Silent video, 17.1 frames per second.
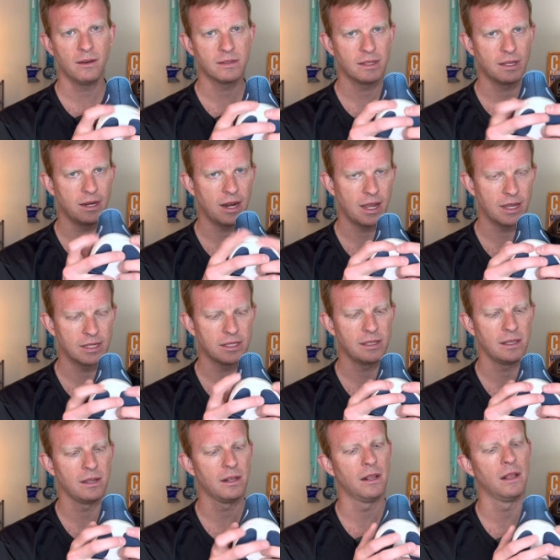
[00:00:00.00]
a nice
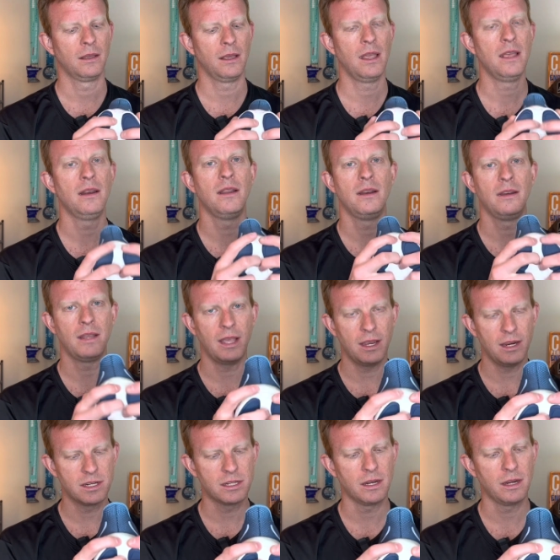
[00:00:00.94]
little
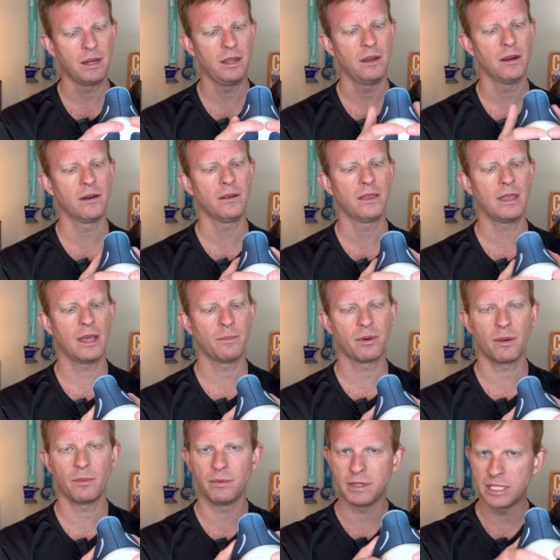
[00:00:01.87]
indentation here that
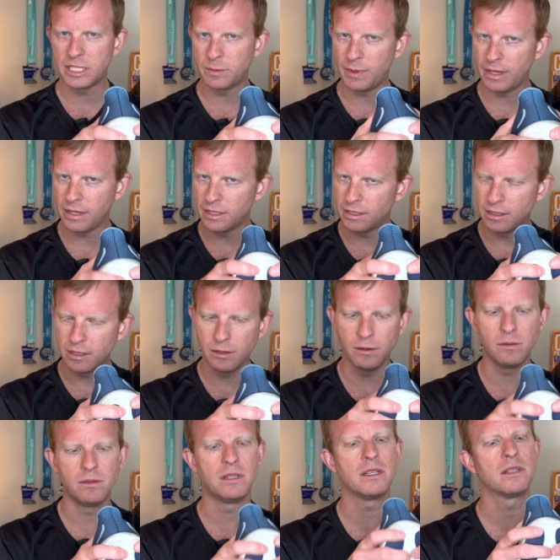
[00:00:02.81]
probably speaks
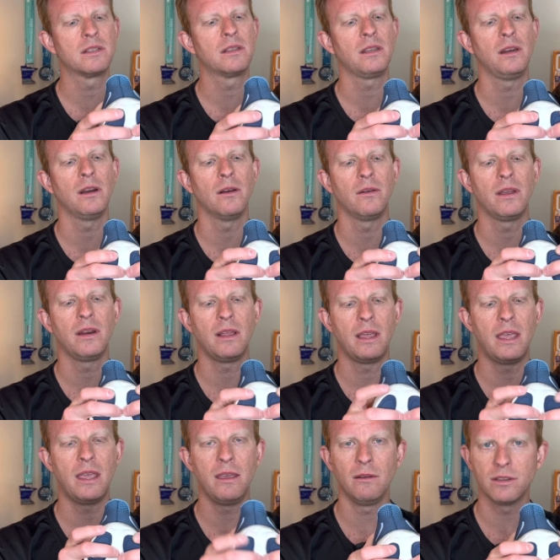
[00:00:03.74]
to just, you know,
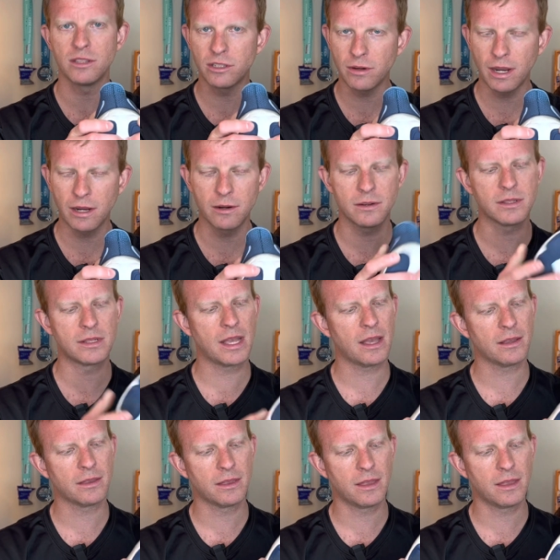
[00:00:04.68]
any heel strikers out